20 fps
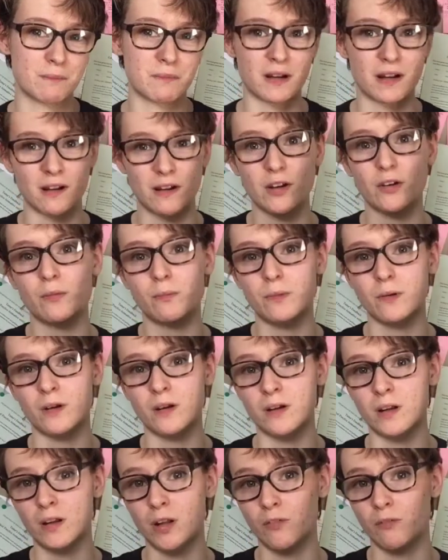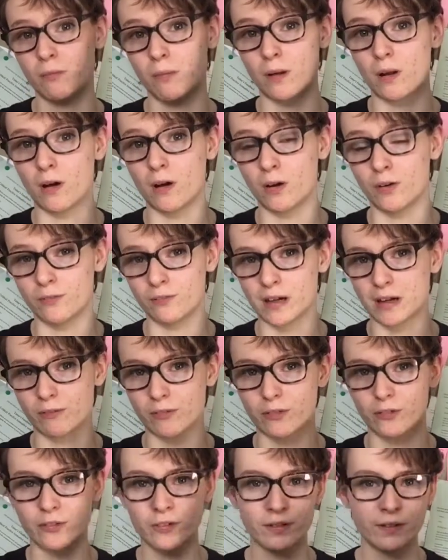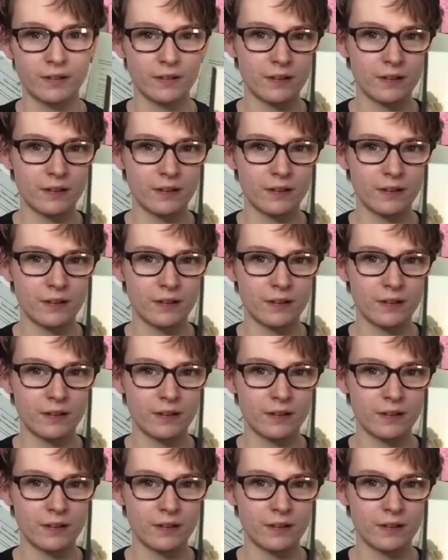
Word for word: in marriage, but a love plot unravels.